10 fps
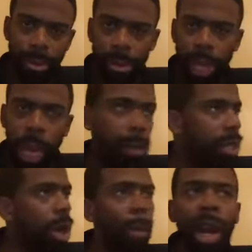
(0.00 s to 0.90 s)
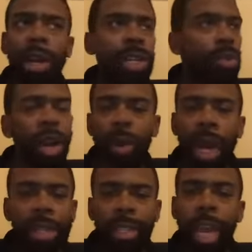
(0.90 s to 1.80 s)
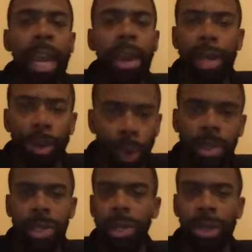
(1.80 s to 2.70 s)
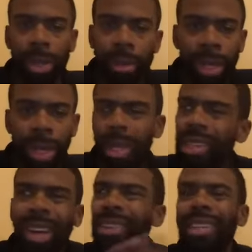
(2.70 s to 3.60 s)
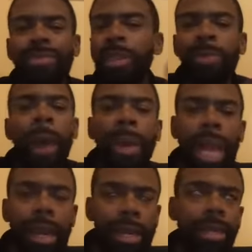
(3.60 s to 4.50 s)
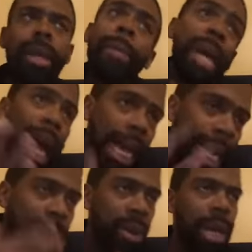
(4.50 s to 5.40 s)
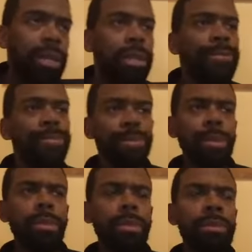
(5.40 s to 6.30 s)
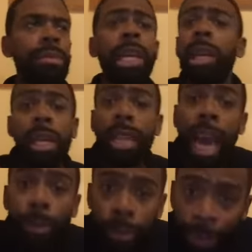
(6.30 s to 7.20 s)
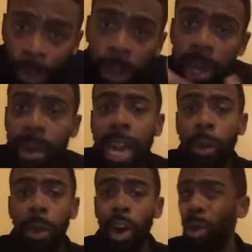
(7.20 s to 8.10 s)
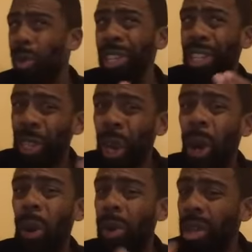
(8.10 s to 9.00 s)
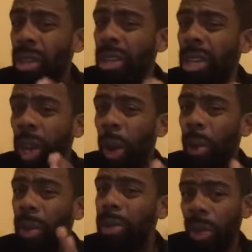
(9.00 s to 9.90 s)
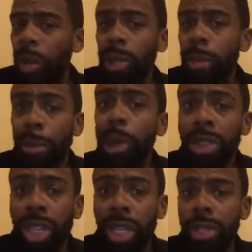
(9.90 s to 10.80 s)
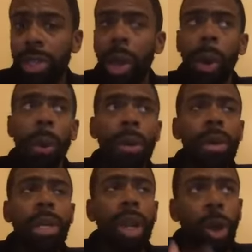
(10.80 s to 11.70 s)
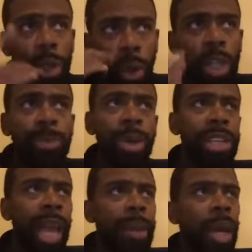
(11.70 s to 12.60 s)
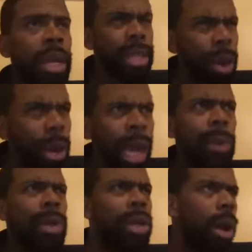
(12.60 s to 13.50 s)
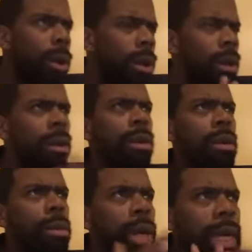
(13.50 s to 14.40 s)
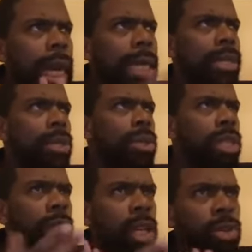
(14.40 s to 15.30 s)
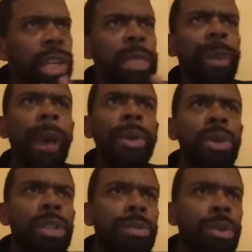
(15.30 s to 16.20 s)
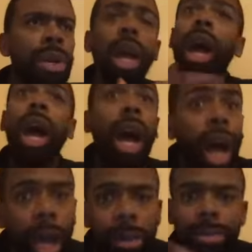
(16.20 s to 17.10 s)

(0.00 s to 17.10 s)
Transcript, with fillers: and we, you know, Americans run around scared that Russia's going to do something to us. You know, just just propaganda. But I digress. The, the first Iraq War was, you know, you know, it, it was some bullshit. So you know, George Bush came along and okay, well, you know, what can I do to increase popular support? Ah,